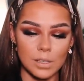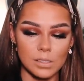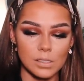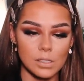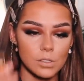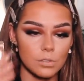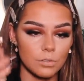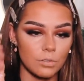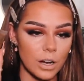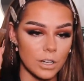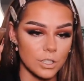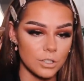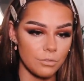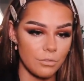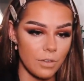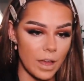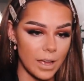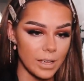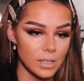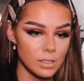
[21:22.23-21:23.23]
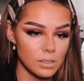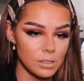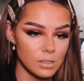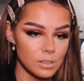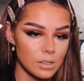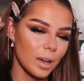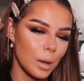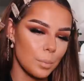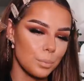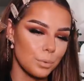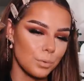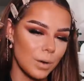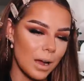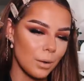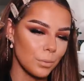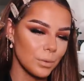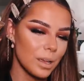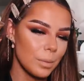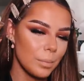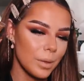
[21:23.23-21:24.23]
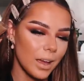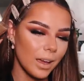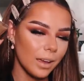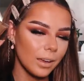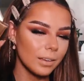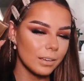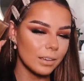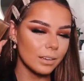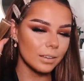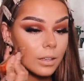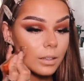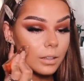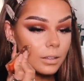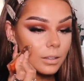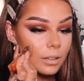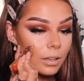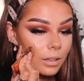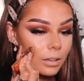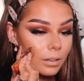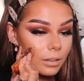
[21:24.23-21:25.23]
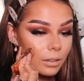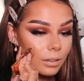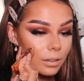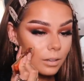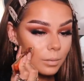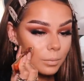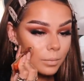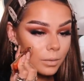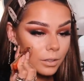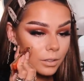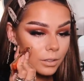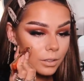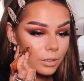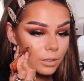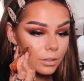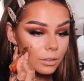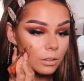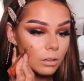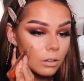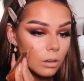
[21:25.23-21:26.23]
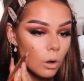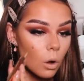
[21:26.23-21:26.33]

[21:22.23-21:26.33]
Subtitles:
This is Fresh Faced. Like a brownie pink, I think. I might just